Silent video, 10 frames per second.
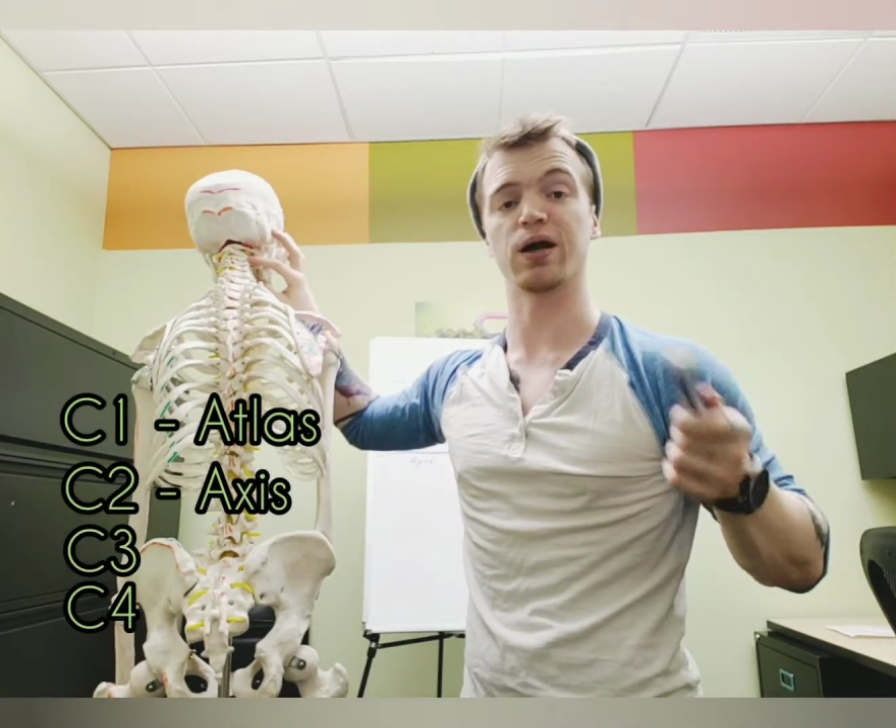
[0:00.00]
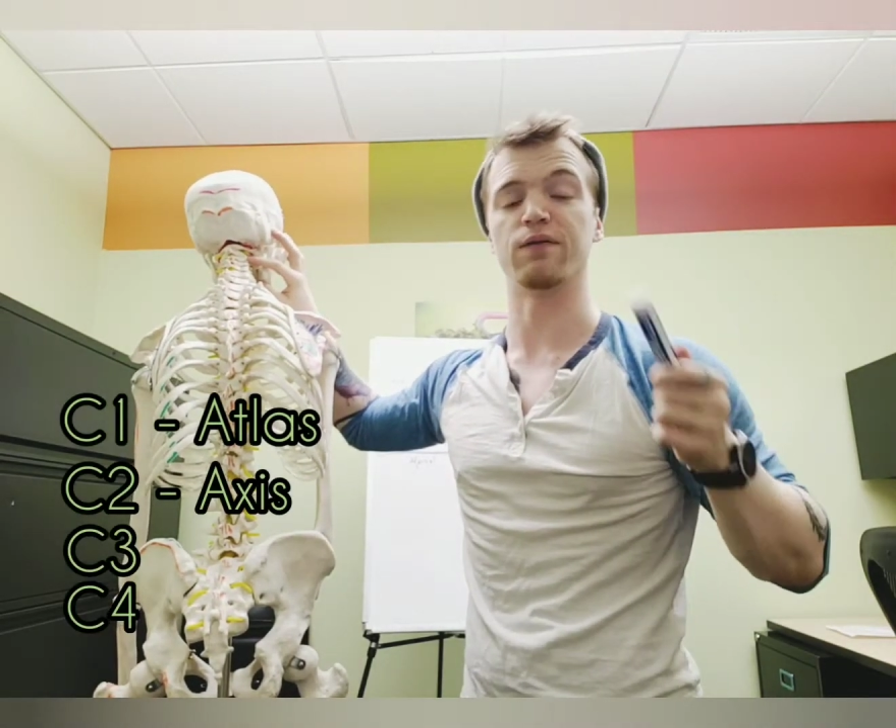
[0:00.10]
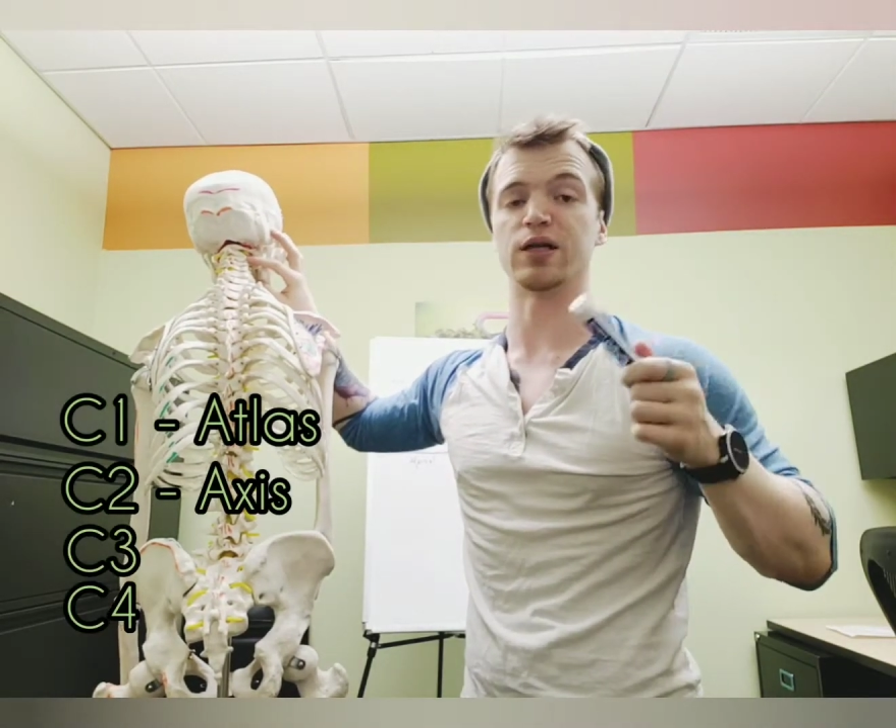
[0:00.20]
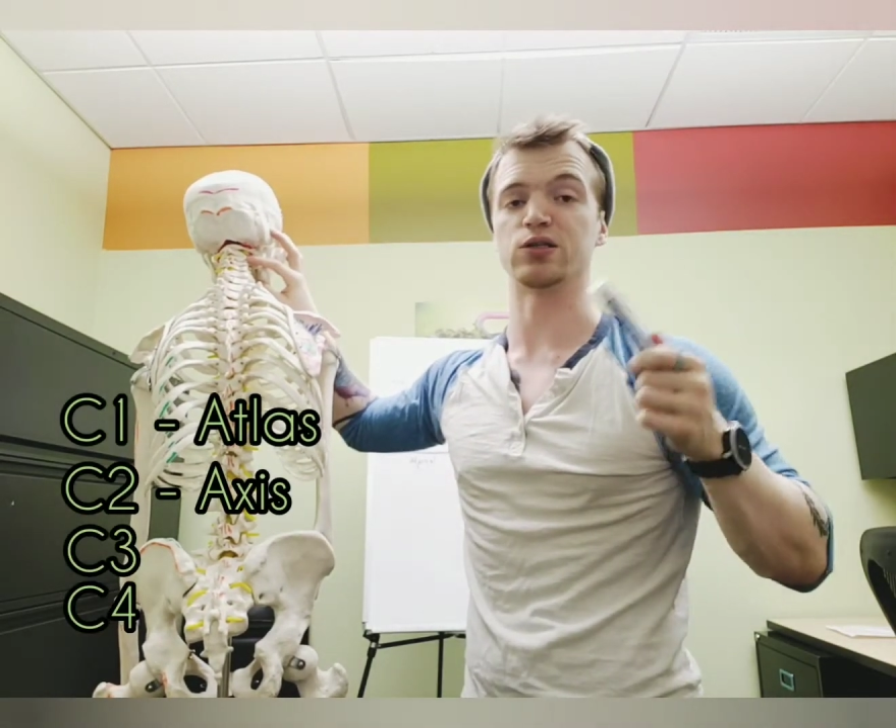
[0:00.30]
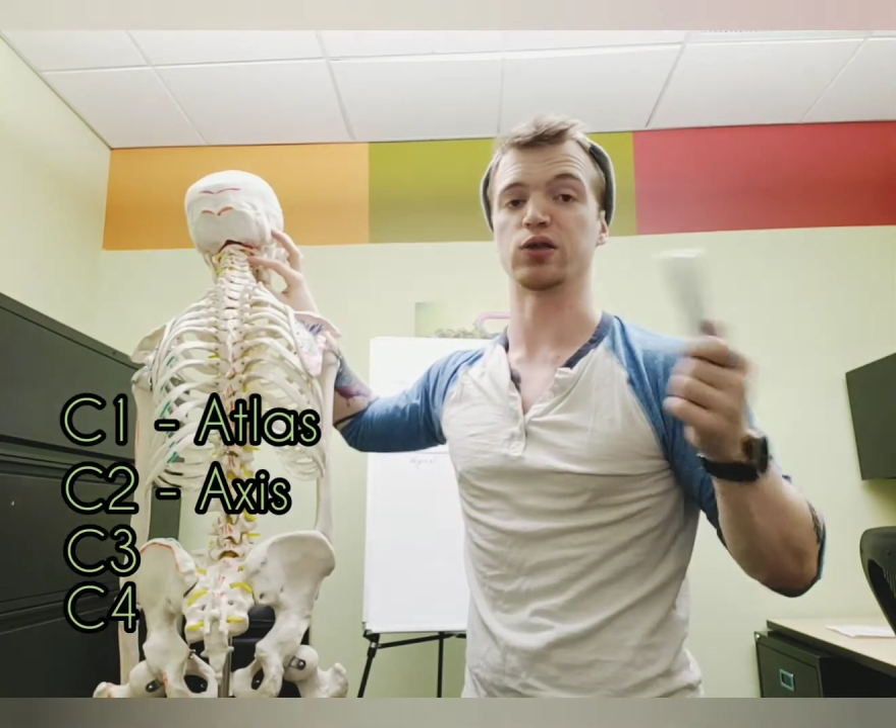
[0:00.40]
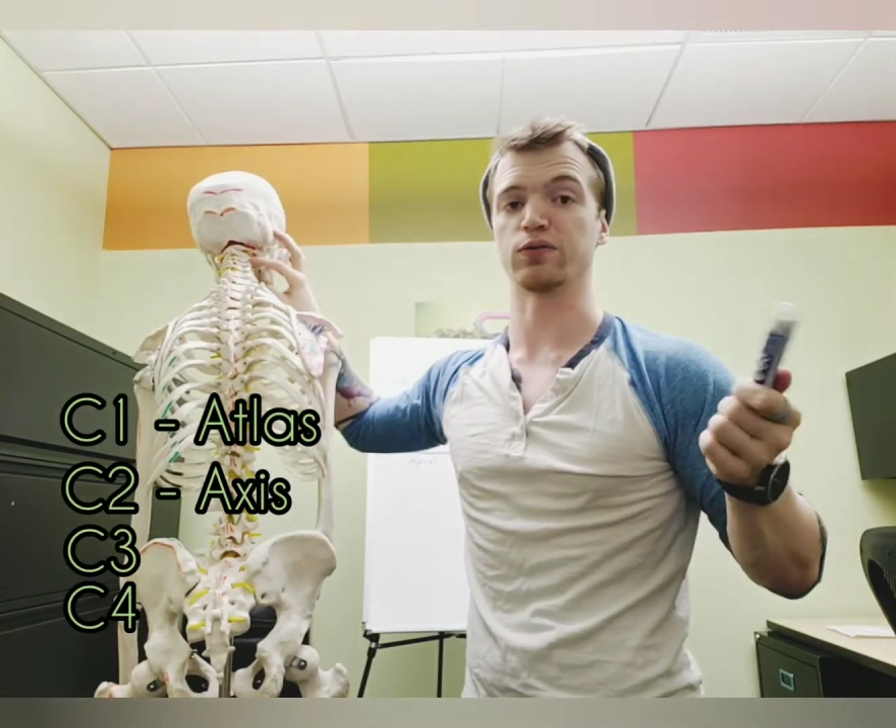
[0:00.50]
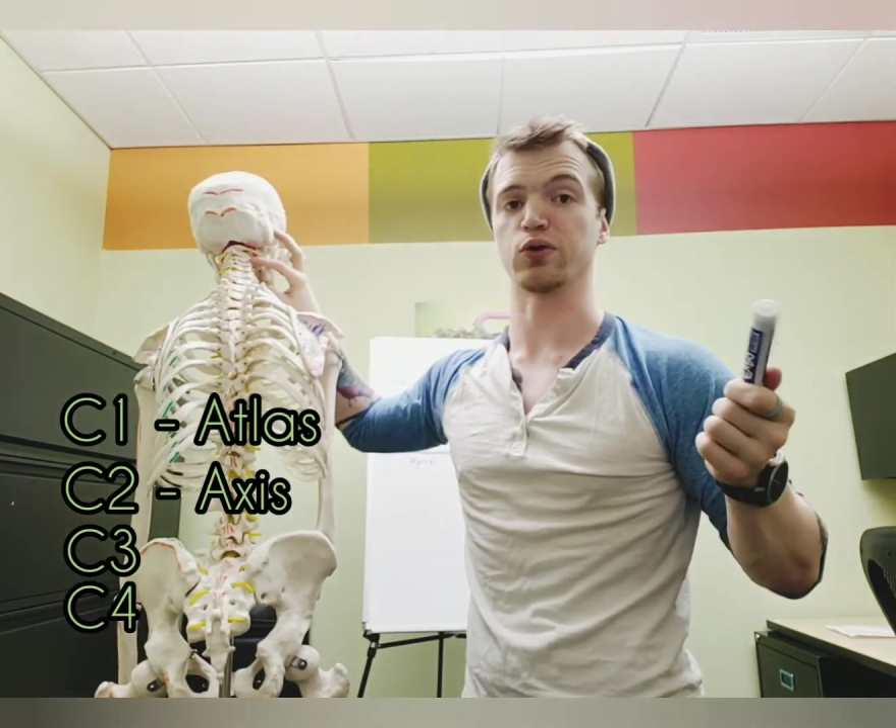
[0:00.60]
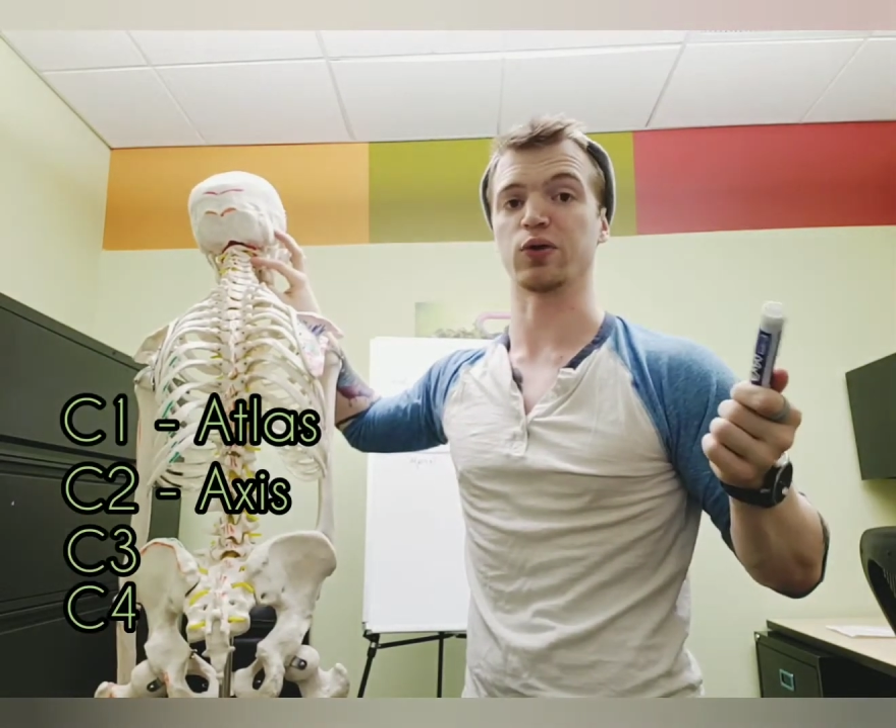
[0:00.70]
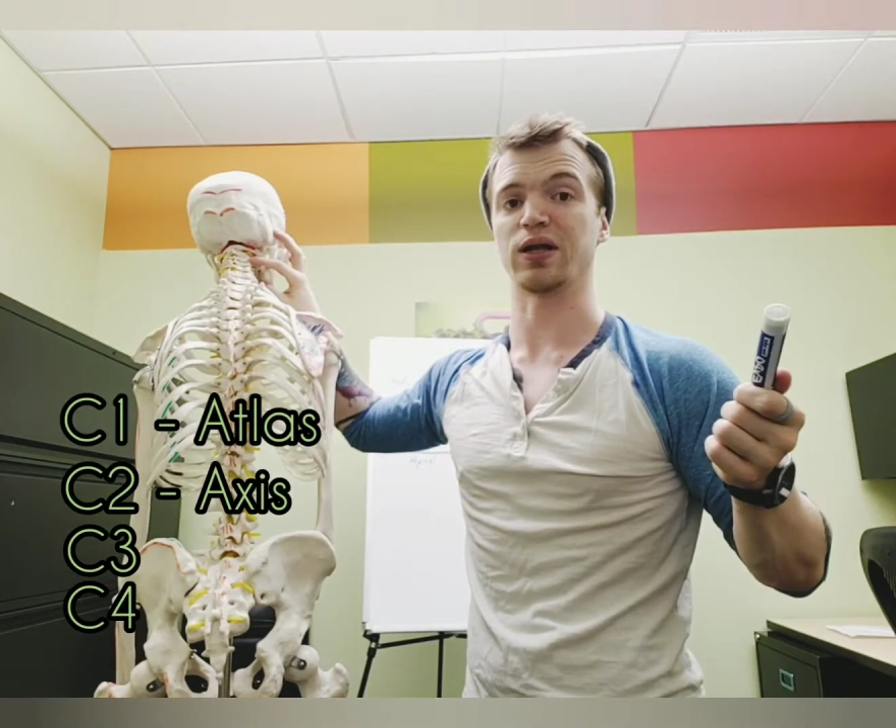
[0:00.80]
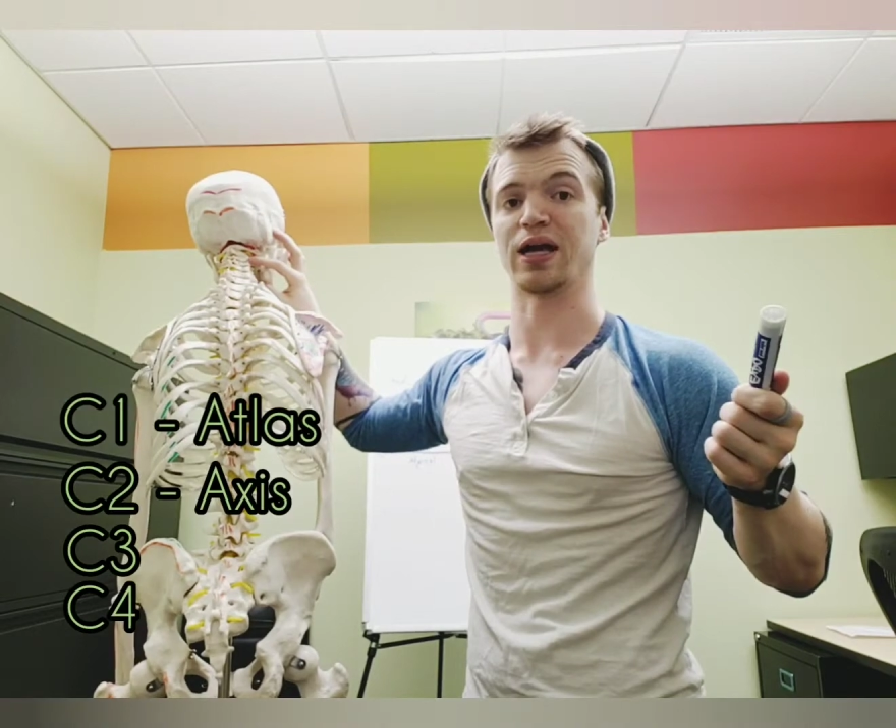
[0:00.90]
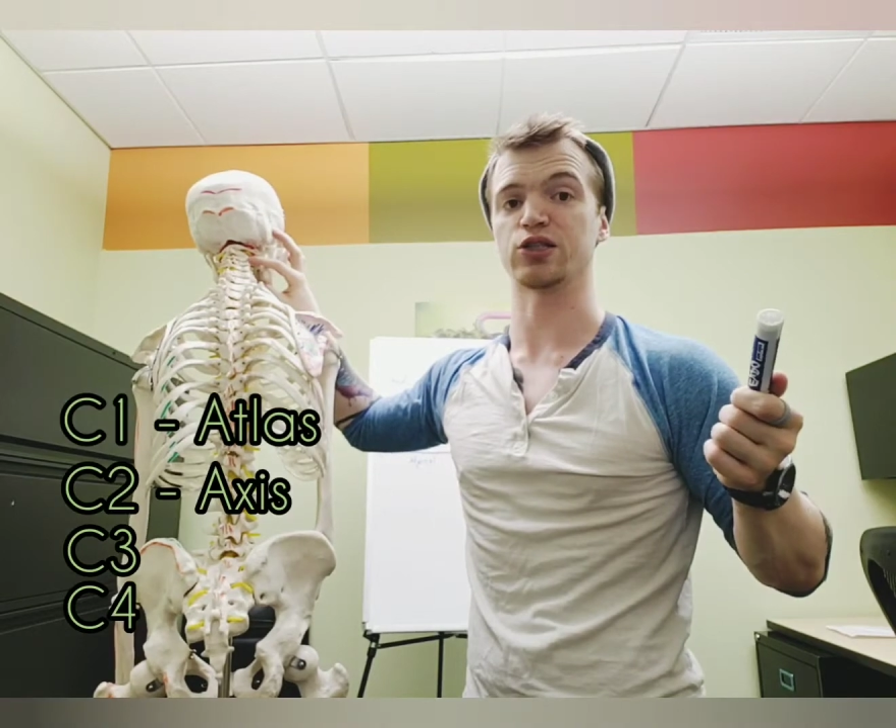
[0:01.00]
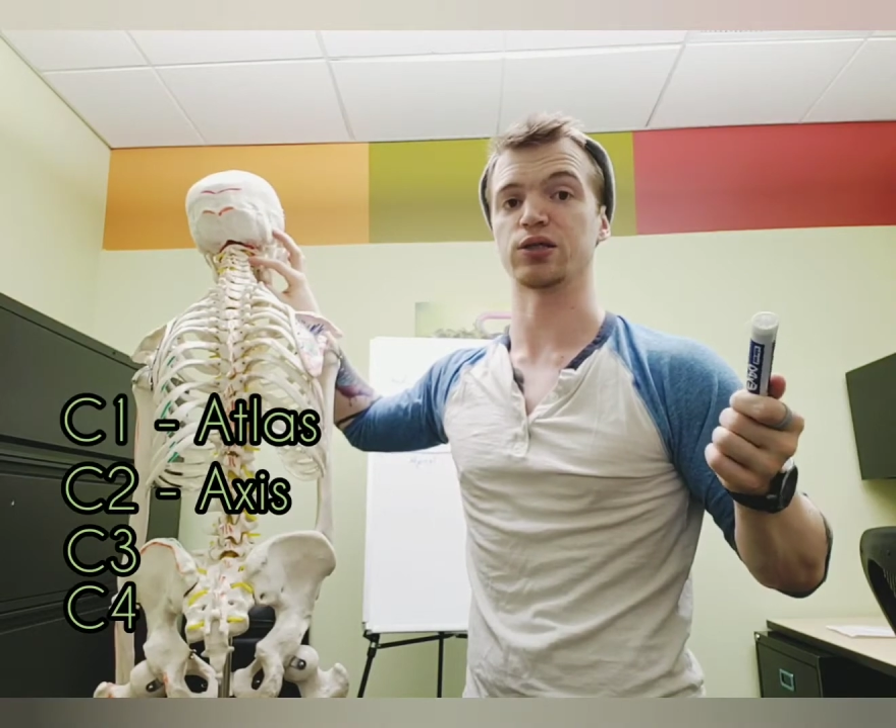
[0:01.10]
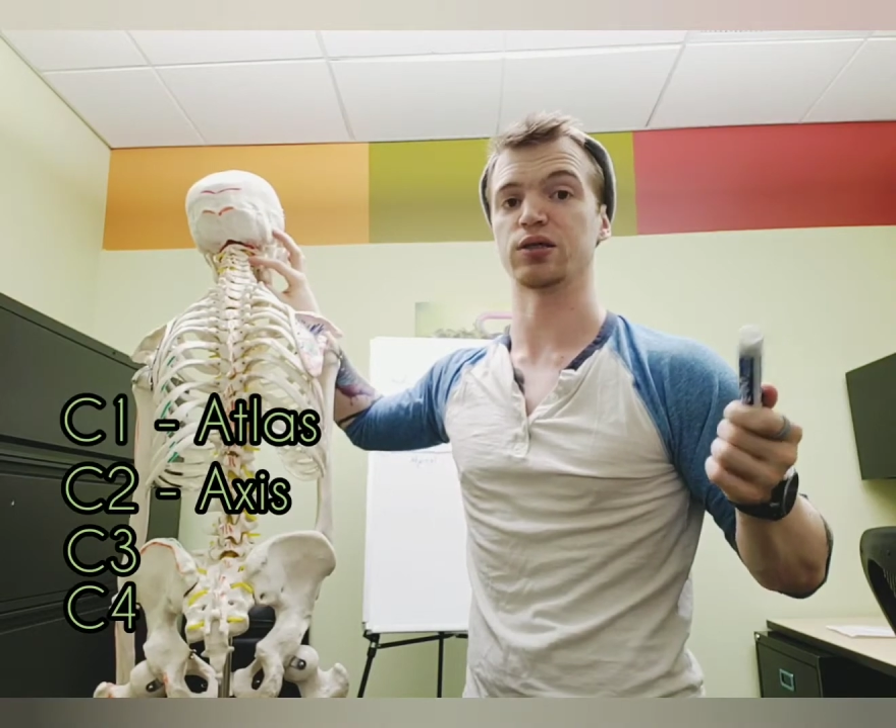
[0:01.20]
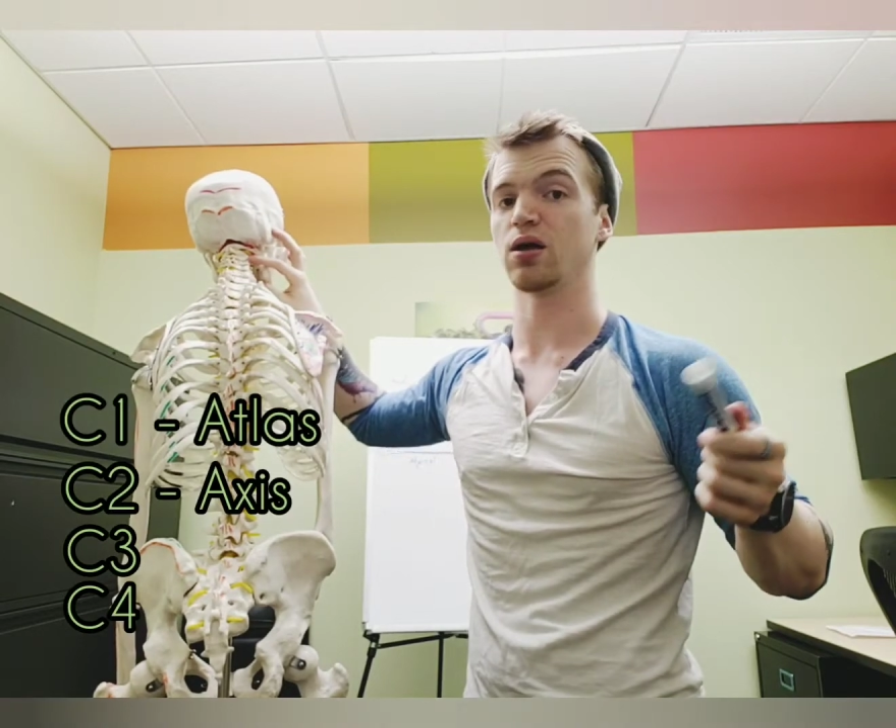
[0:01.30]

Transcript: of that cervical collection.